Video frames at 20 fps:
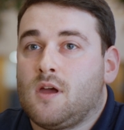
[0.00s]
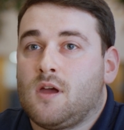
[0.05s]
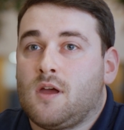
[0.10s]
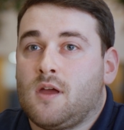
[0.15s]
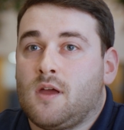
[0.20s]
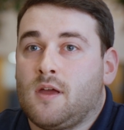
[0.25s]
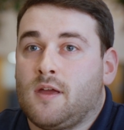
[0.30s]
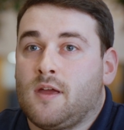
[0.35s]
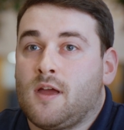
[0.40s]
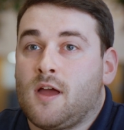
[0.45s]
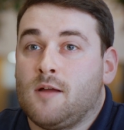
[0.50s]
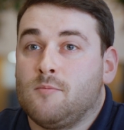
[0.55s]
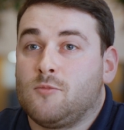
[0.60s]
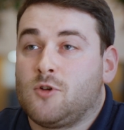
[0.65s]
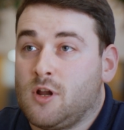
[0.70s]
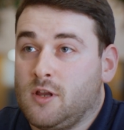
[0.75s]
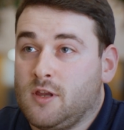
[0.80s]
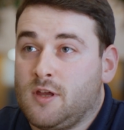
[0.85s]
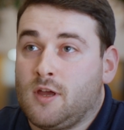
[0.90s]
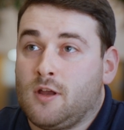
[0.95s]
I'm
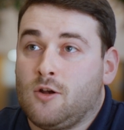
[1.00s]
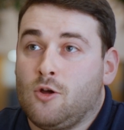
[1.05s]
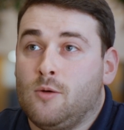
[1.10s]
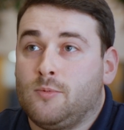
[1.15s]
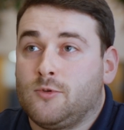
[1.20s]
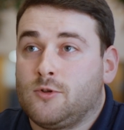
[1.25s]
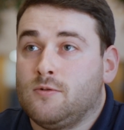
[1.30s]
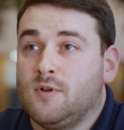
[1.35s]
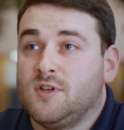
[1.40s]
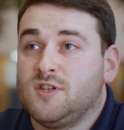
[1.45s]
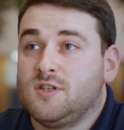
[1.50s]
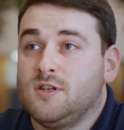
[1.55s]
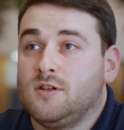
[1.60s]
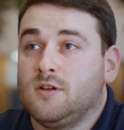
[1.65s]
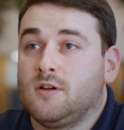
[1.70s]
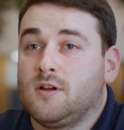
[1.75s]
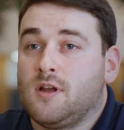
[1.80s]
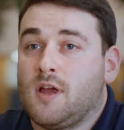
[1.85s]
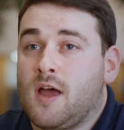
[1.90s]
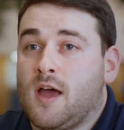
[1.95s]
currently an optical
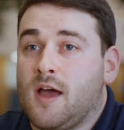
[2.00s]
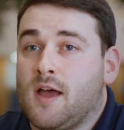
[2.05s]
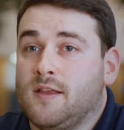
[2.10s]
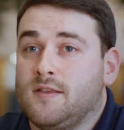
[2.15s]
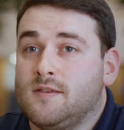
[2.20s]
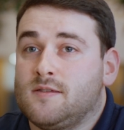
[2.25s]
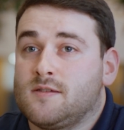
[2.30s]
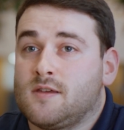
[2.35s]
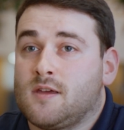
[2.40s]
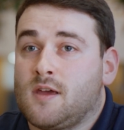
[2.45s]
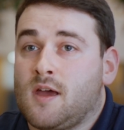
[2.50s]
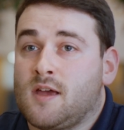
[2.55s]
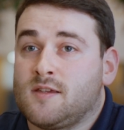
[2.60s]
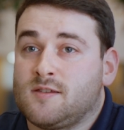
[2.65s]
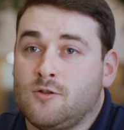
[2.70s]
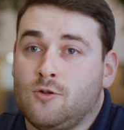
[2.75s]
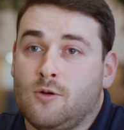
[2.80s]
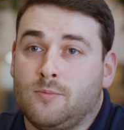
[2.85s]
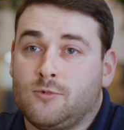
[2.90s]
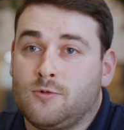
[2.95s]
engineer, and as
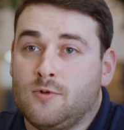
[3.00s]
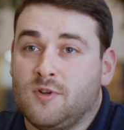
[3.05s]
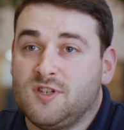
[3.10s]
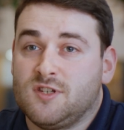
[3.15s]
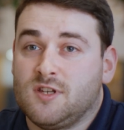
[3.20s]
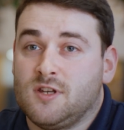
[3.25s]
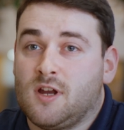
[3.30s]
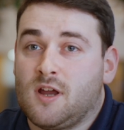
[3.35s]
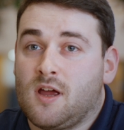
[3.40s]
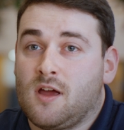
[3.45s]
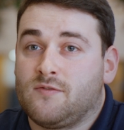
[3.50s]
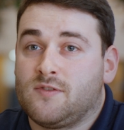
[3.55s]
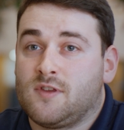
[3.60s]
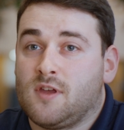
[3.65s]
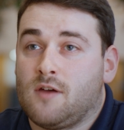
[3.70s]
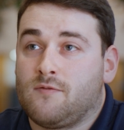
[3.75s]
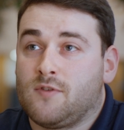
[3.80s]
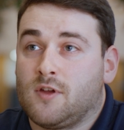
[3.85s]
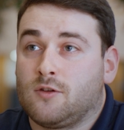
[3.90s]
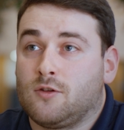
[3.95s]
an optical engineer I have to
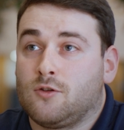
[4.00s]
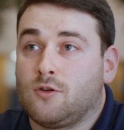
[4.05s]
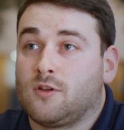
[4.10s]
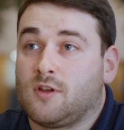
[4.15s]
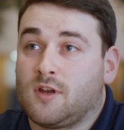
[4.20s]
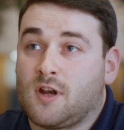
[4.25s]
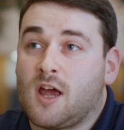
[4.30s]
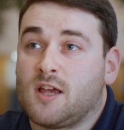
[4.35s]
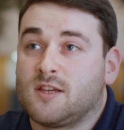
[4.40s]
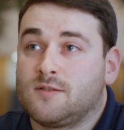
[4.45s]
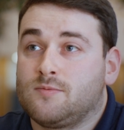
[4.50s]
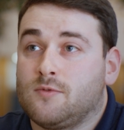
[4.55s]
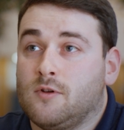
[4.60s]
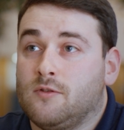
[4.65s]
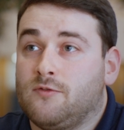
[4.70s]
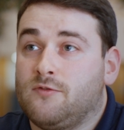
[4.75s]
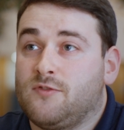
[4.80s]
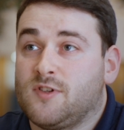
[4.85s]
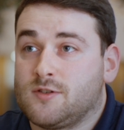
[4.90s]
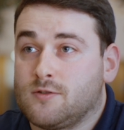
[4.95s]
have a good grasp
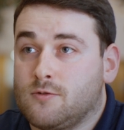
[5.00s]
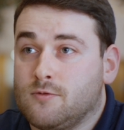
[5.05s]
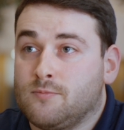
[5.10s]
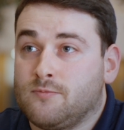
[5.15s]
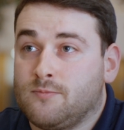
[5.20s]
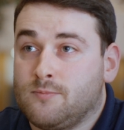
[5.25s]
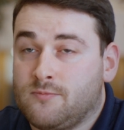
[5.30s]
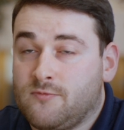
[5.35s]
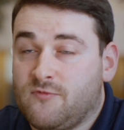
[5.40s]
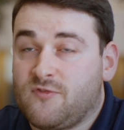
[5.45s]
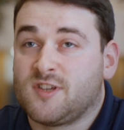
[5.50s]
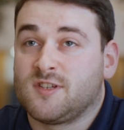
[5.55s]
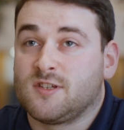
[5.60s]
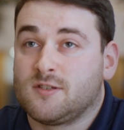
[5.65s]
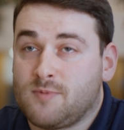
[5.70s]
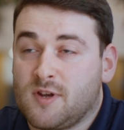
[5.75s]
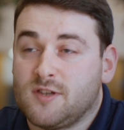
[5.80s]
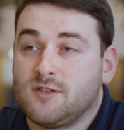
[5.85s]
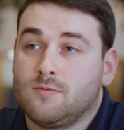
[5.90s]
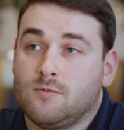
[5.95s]
of physics
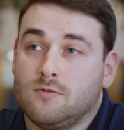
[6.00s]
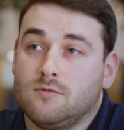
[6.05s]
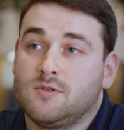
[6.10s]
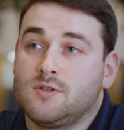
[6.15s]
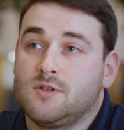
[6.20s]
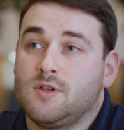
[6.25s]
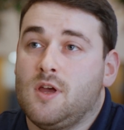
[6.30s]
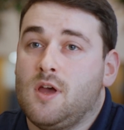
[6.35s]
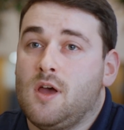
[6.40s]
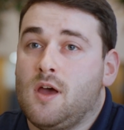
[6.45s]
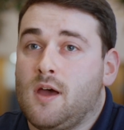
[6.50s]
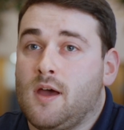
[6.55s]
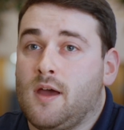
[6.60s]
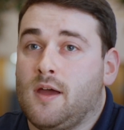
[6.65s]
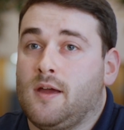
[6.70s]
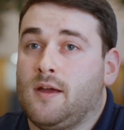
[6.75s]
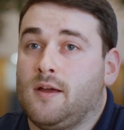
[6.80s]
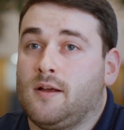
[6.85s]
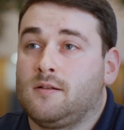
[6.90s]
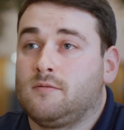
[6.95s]
principles,
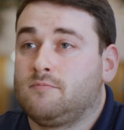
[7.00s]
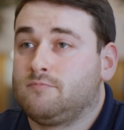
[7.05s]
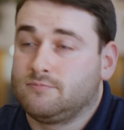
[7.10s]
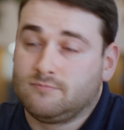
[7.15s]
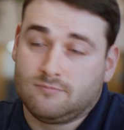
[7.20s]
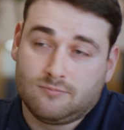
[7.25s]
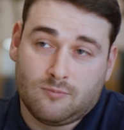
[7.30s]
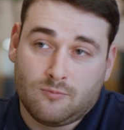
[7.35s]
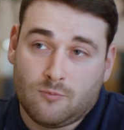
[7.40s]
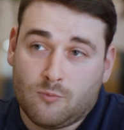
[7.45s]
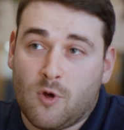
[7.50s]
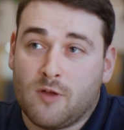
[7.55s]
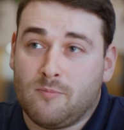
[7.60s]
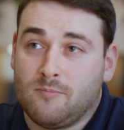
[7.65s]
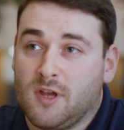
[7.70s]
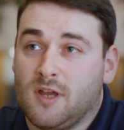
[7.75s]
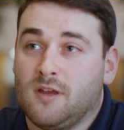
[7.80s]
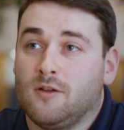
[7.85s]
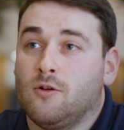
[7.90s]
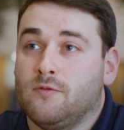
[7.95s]
one
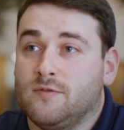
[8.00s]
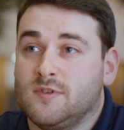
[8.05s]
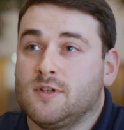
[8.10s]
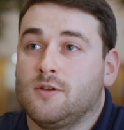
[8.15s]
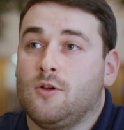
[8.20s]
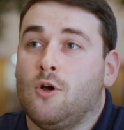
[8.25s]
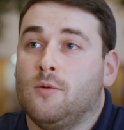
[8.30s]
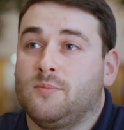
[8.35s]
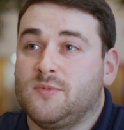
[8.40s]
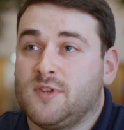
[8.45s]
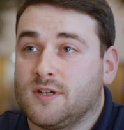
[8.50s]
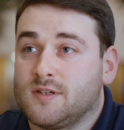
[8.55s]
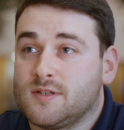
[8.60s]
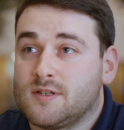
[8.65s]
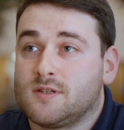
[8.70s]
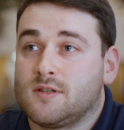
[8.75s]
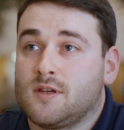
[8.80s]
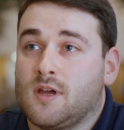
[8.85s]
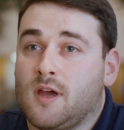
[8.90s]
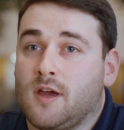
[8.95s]
being obviously
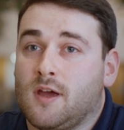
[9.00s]
optics.